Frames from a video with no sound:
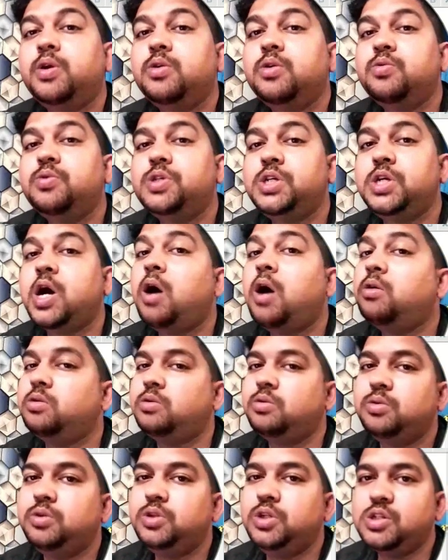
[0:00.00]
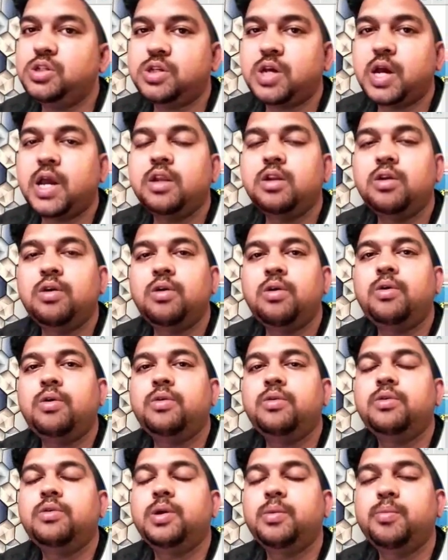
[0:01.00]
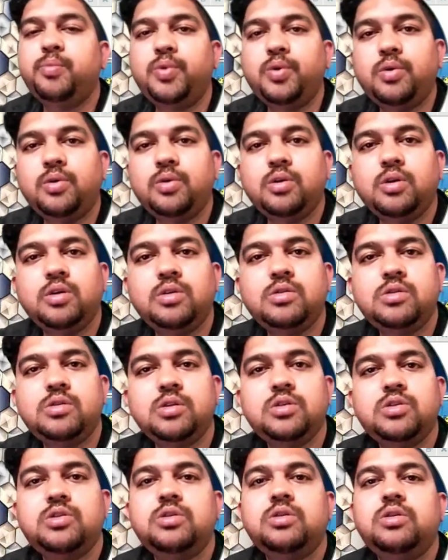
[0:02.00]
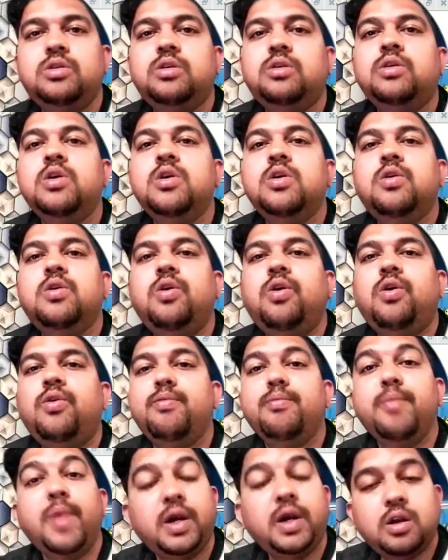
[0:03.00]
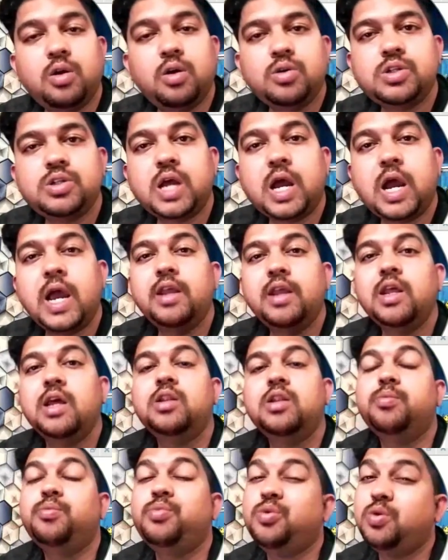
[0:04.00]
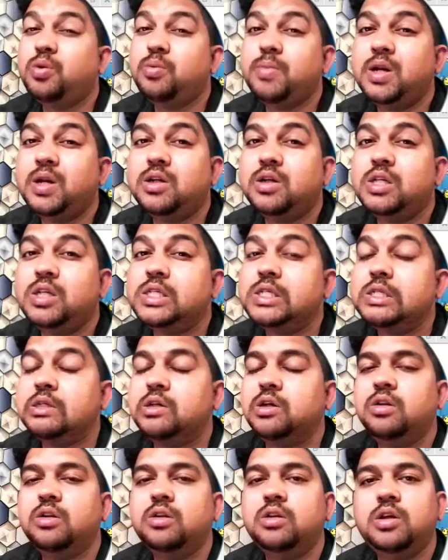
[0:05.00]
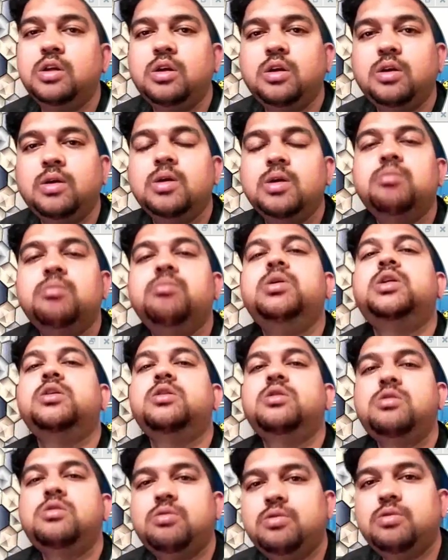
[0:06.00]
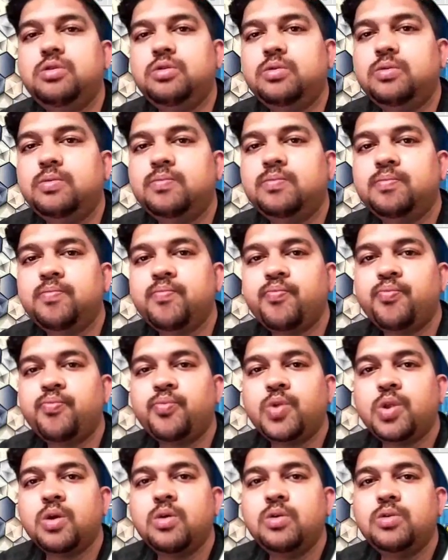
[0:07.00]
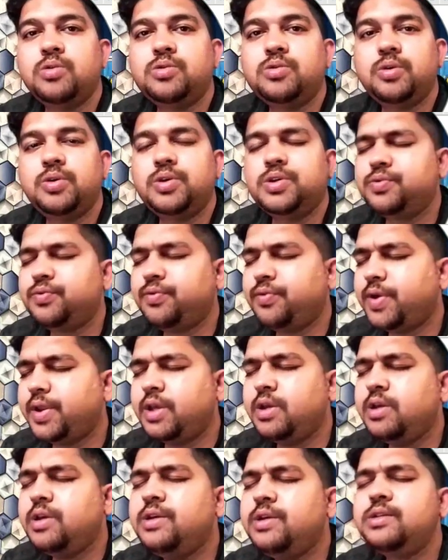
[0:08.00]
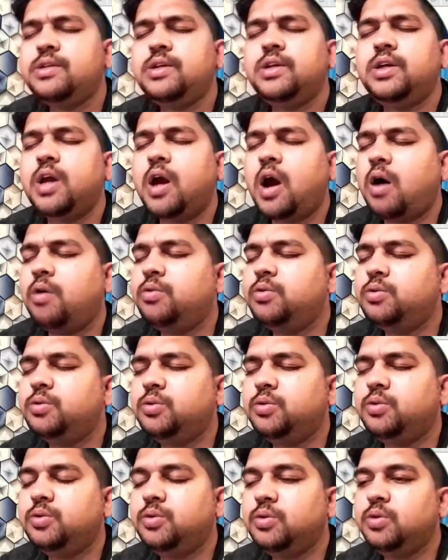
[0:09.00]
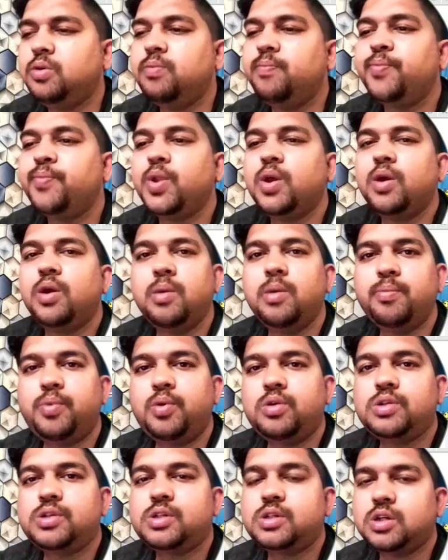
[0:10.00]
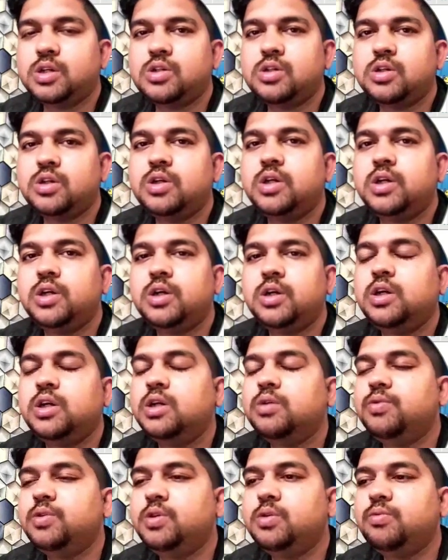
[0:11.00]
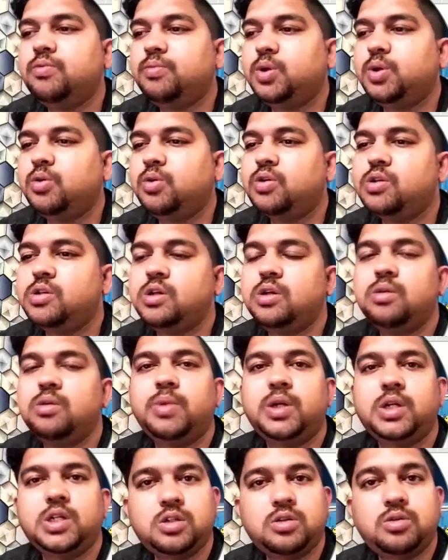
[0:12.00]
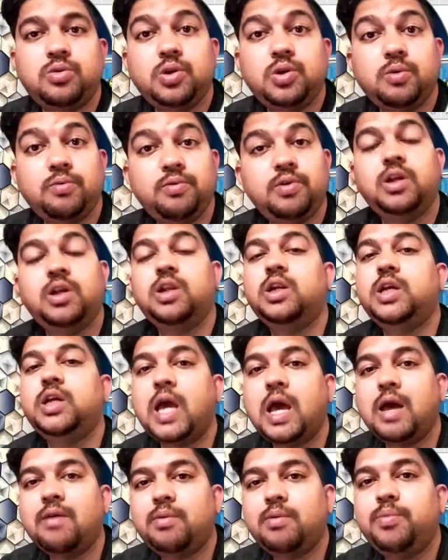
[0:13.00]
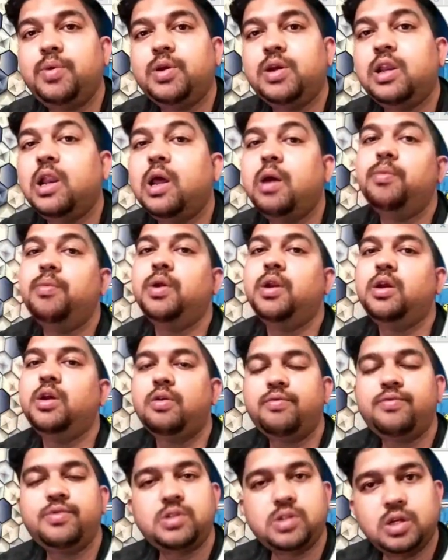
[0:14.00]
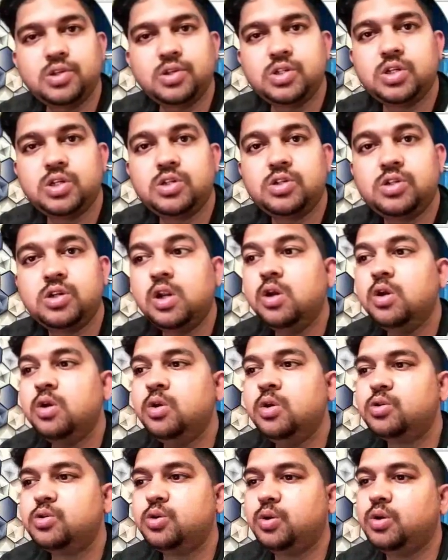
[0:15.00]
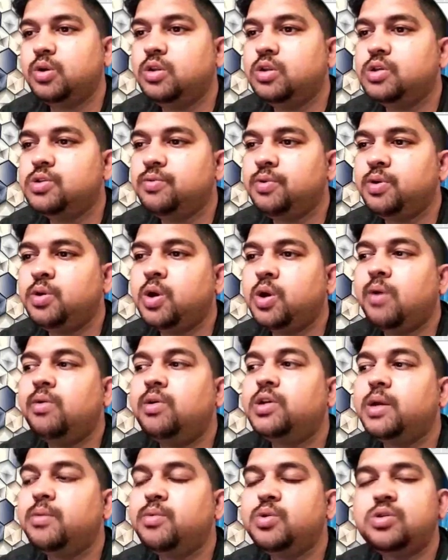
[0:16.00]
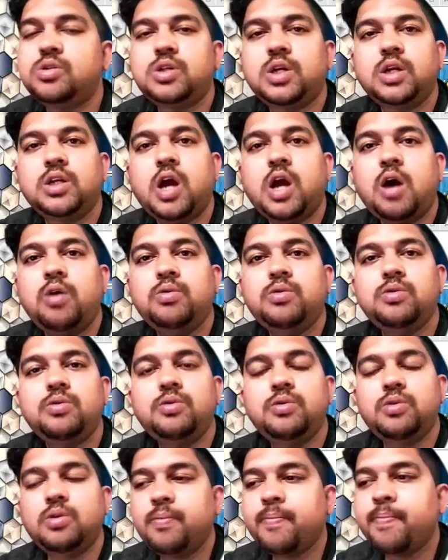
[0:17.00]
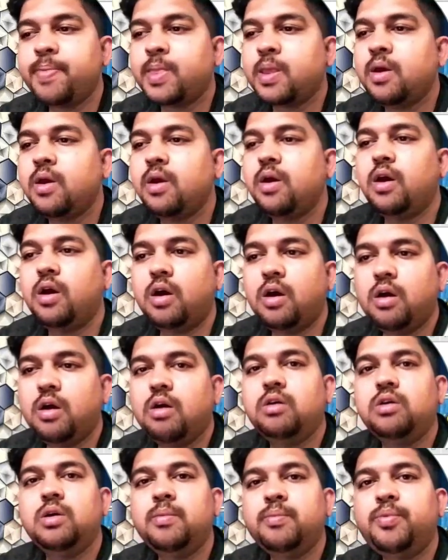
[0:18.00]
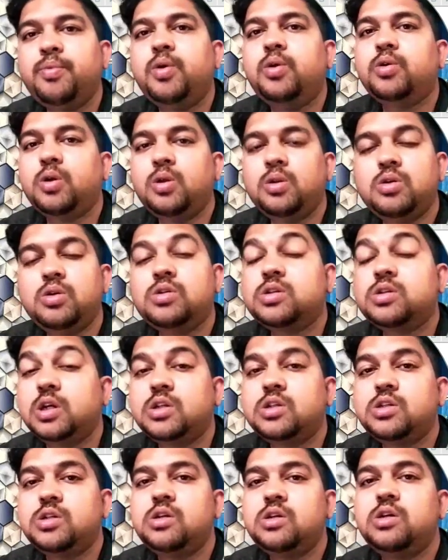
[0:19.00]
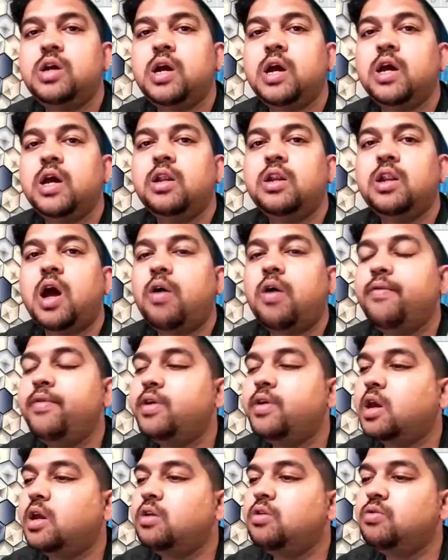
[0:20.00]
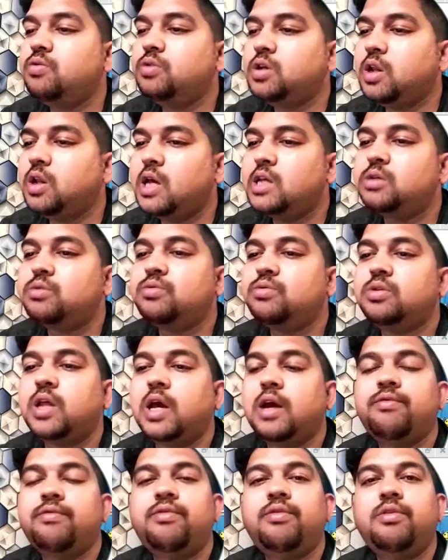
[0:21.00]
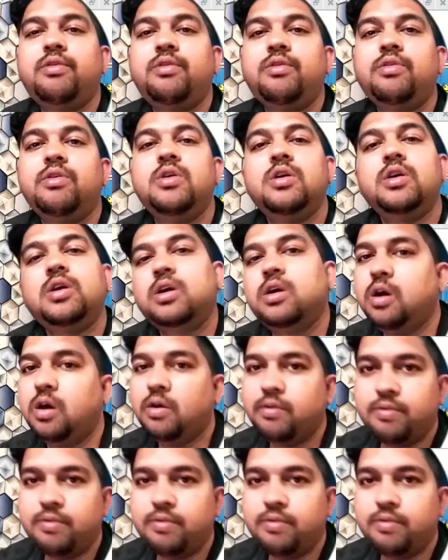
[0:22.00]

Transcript: we are going to see how to design or import a structure of metal oxide and the pure metals in the metal studio. So it's very easy how to import structure here, because in metal studio we already have a big library of structures. So in this video I will demonstrate how to import all the structure and how we can utilize that for